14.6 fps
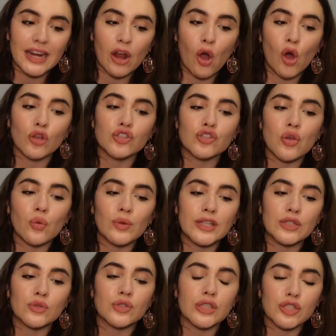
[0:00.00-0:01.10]
it also
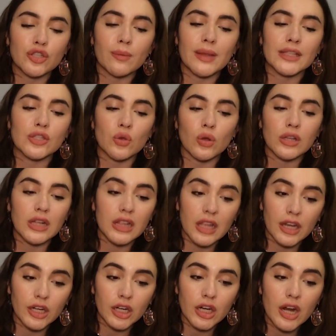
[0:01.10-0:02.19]
reduces your mental
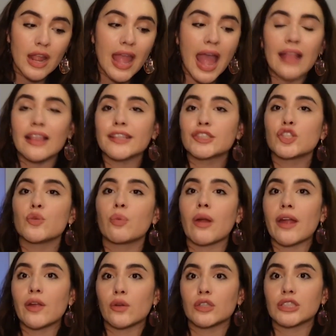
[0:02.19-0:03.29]
clutter and lets you
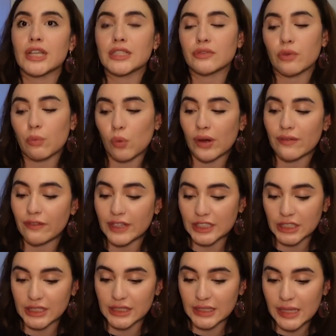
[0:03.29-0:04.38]
prioritize for more
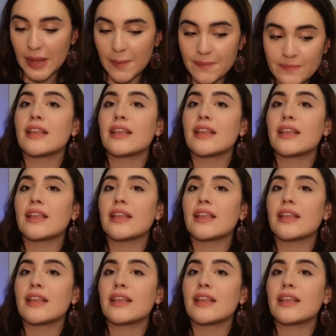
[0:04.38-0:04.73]
efficiency.